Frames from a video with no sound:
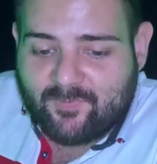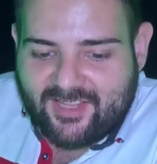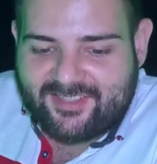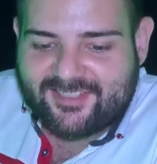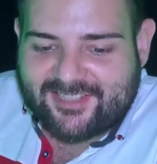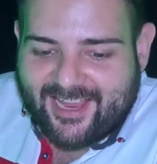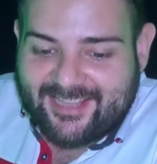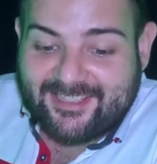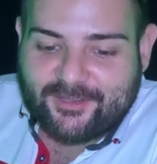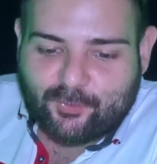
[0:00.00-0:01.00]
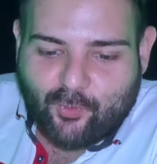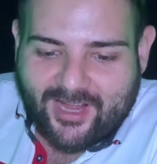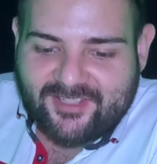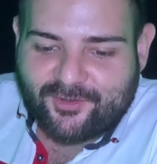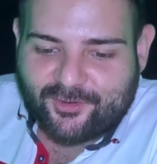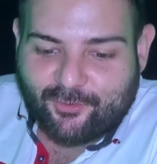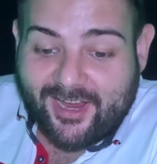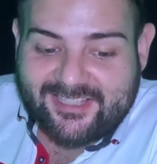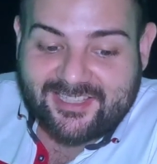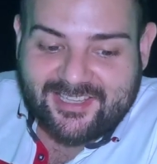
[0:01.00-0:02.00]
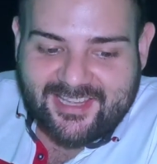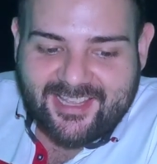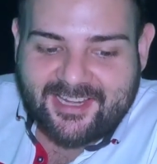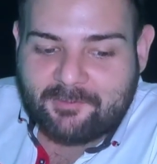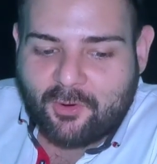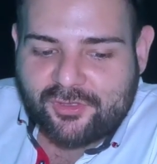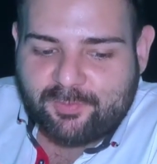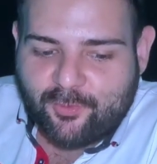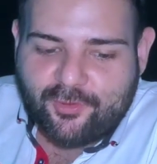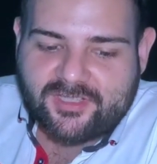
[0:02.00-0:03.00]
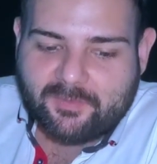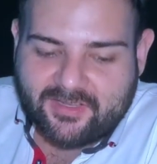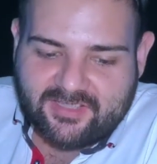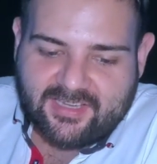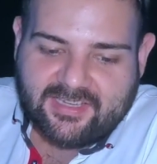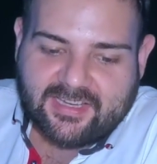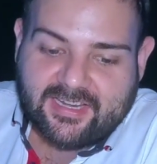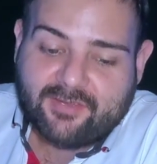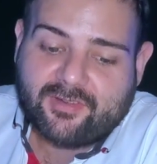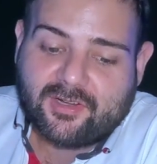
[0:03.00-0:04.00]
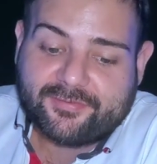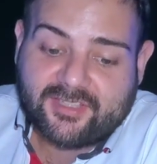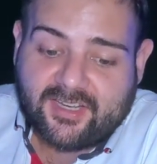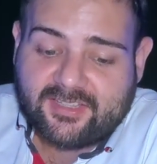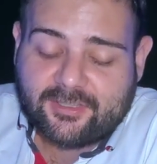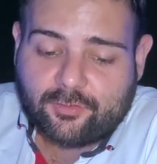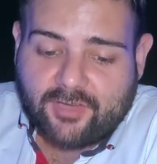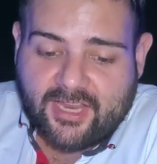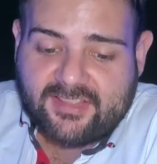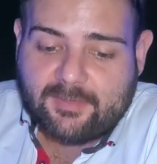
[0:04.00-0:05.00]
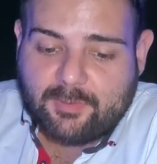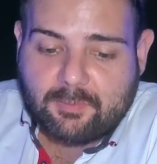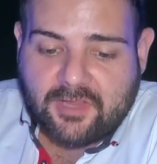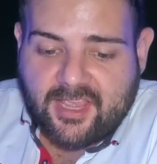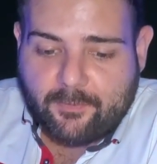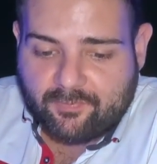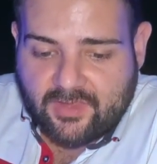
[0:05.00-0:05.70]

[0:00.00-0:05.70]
It is added once or twice a year in most pools, maintaining a level of 30 to 80 ppm.